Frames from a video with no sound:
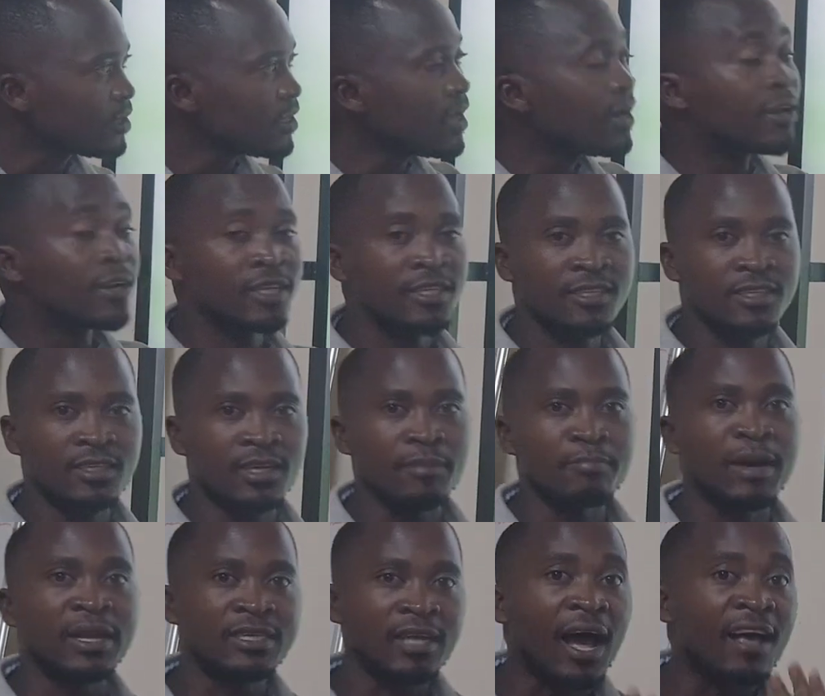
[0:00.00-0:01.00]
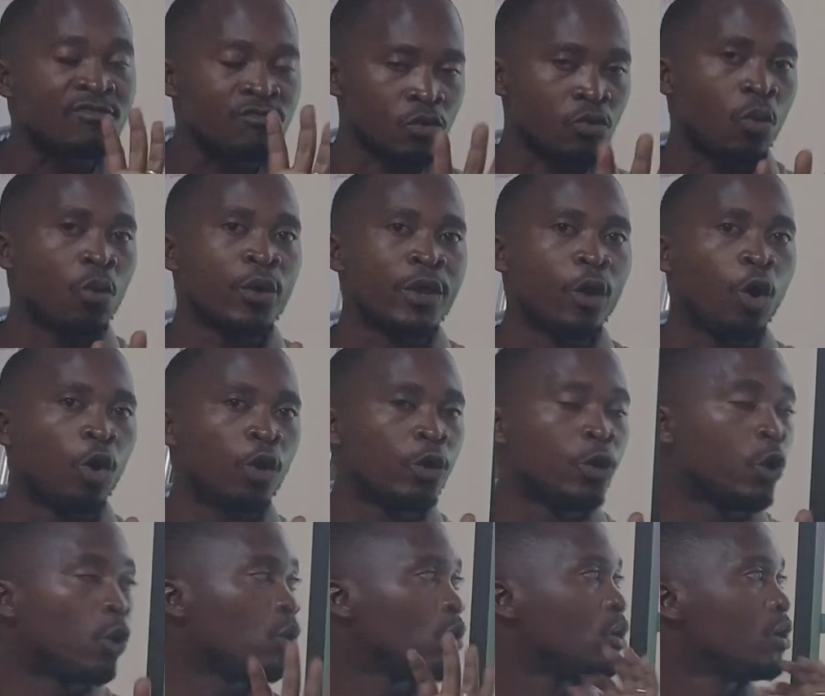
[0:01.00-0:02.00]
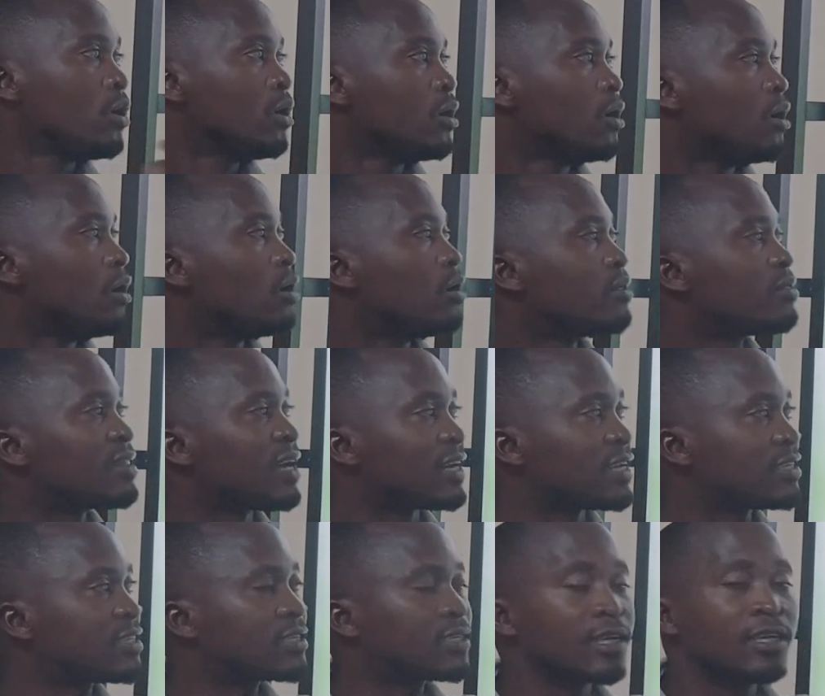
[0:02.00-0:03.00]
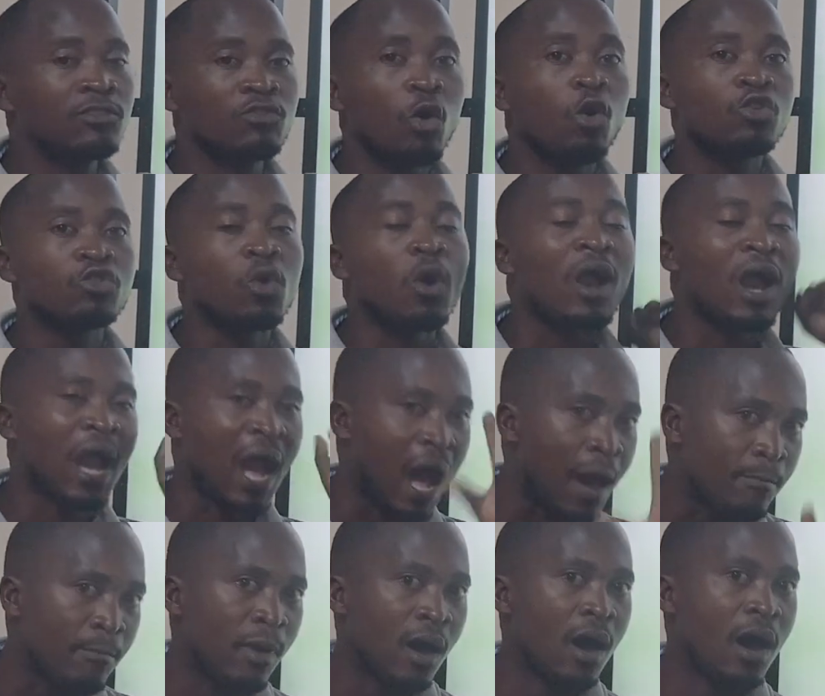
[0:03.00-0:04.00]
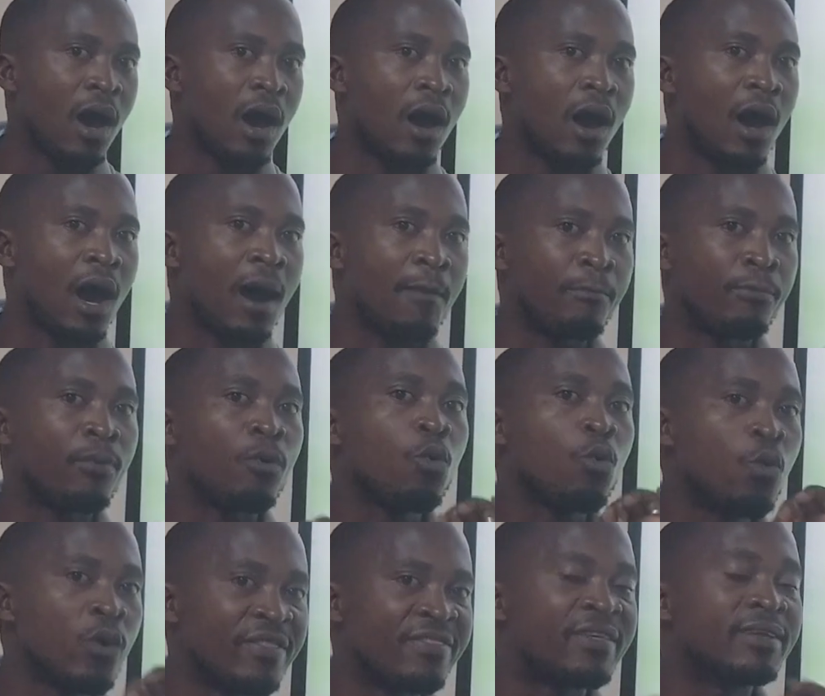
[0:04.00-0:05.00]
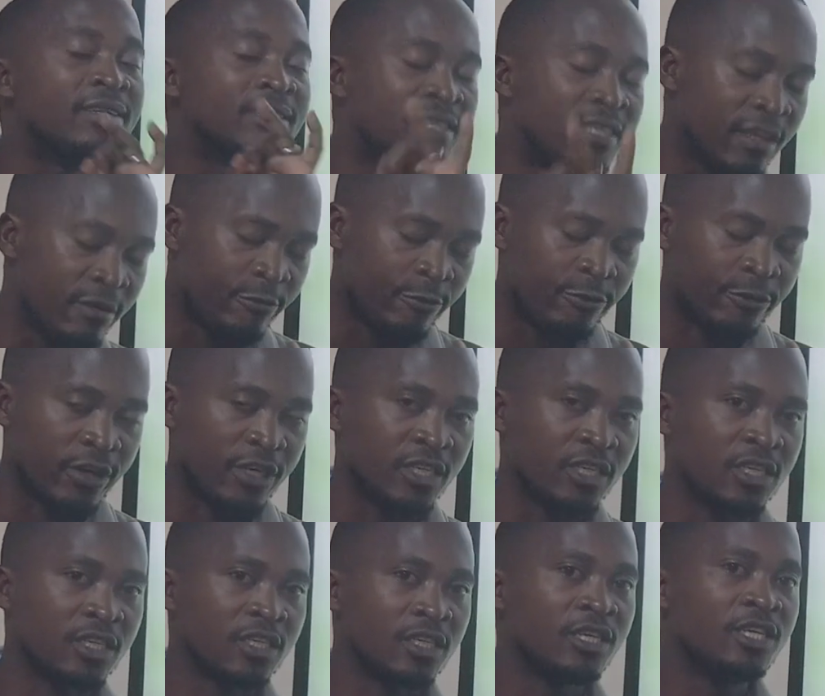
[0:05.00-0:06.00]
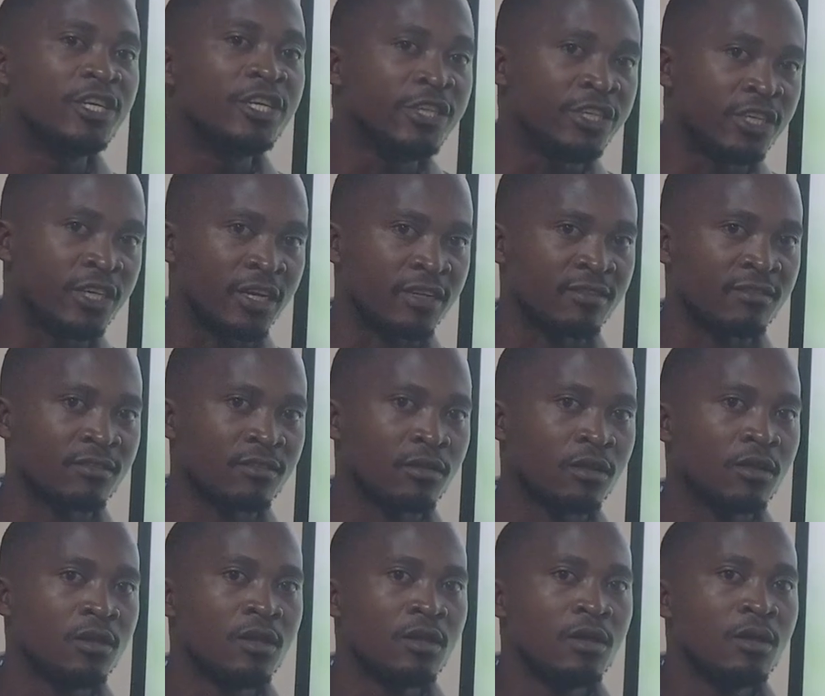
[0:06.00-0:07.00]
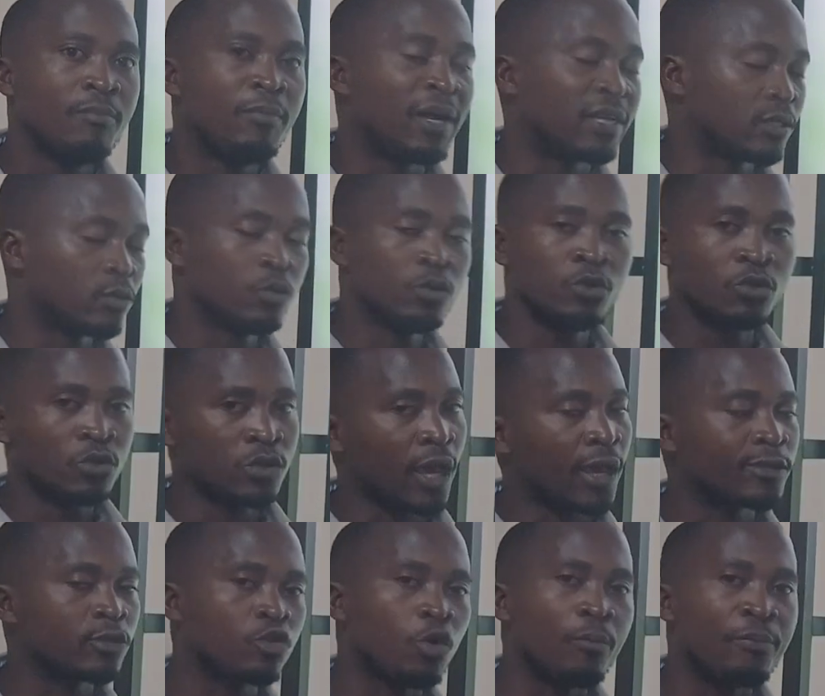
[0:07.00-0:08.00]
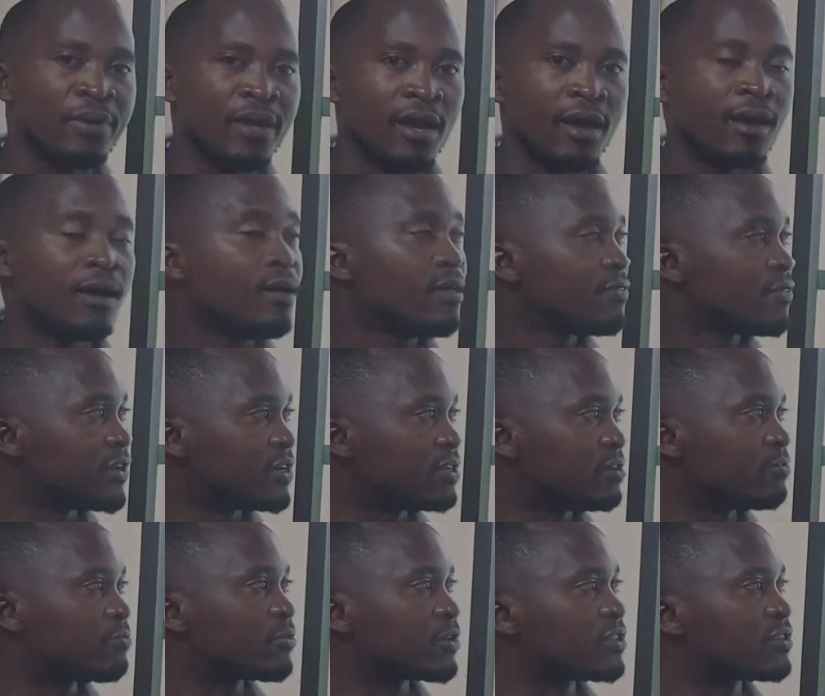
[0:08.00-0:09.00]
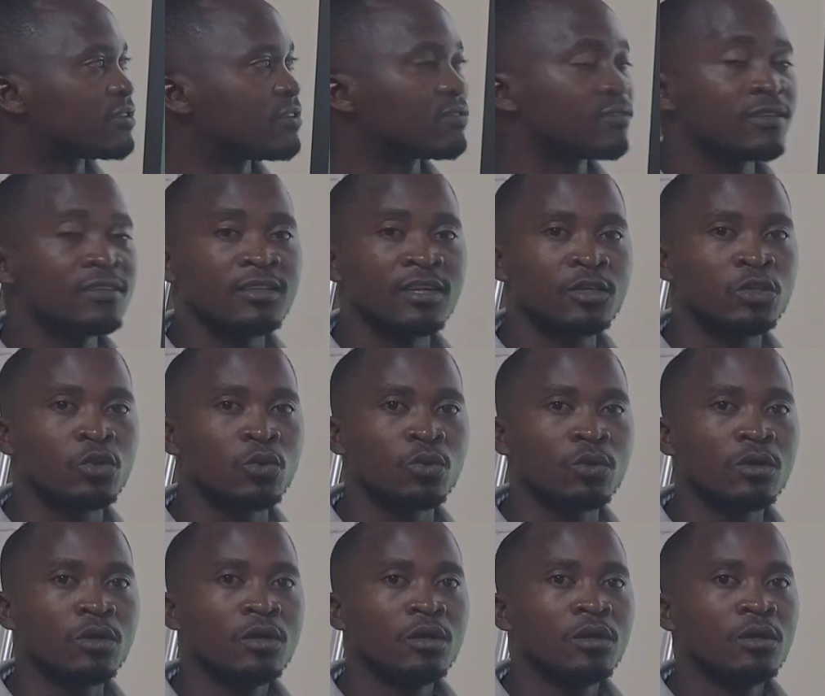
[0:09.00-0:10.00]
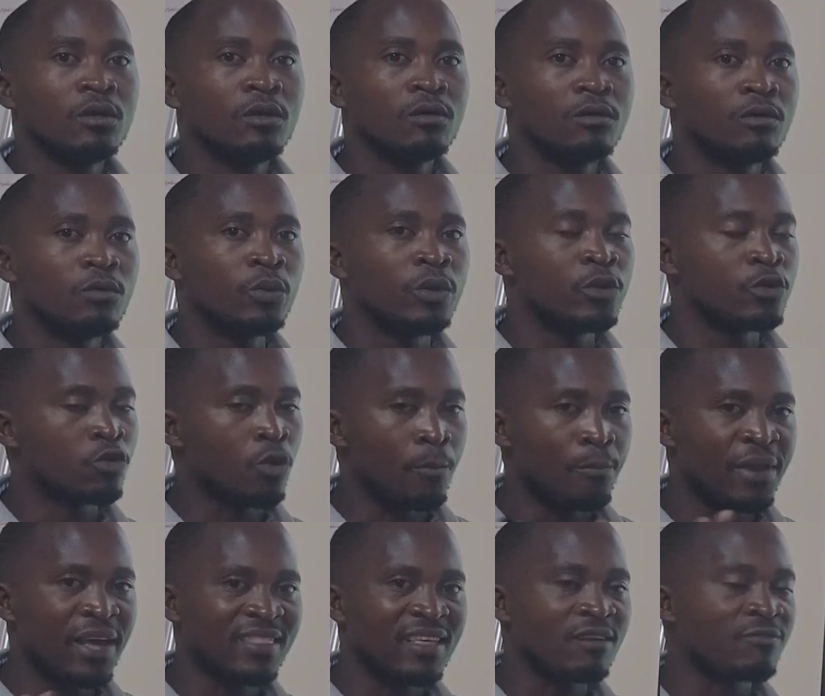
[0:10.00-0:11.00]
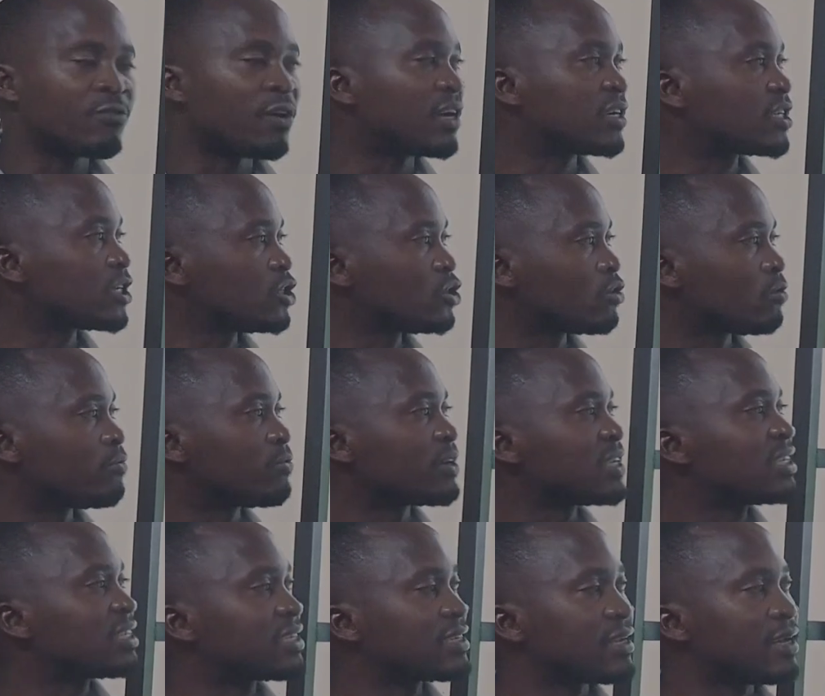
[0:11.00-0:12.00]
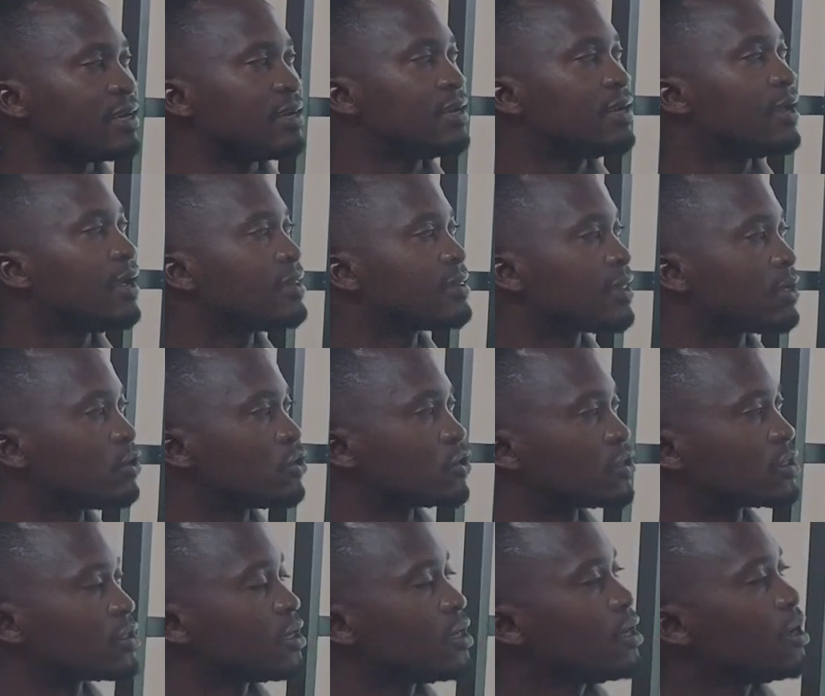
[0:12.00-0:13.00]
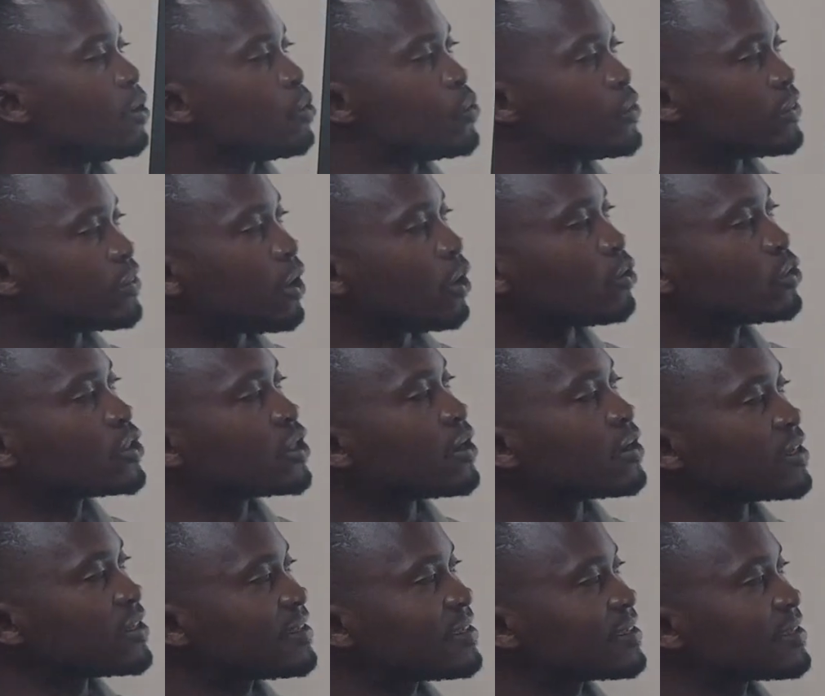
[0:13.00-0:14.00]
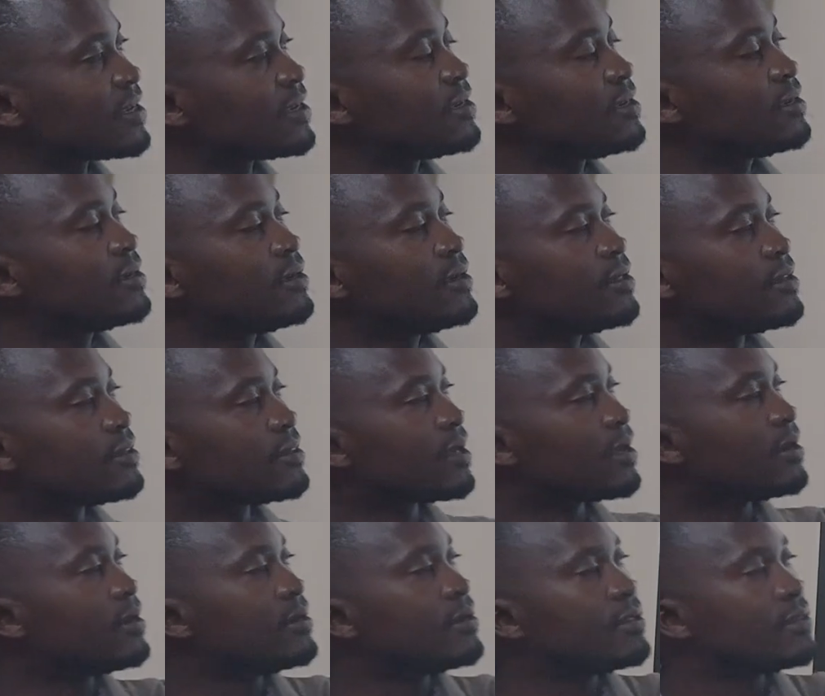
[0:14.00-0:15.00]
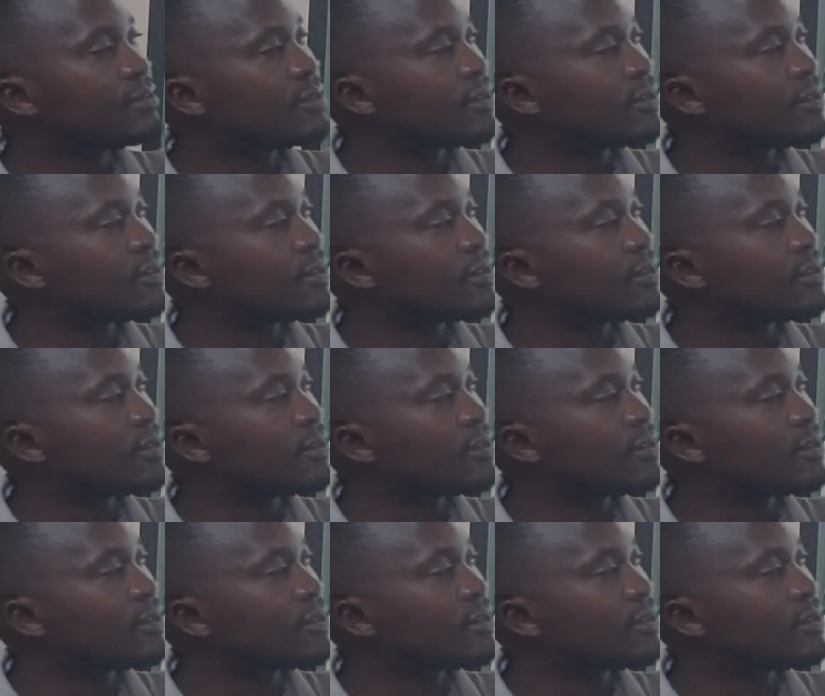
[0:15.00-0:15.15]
restraint. But as we all know, the restraints also come up with different injuries, but we can compare the differences in the two. When you compare the advantage of restraint and those without restraint, then the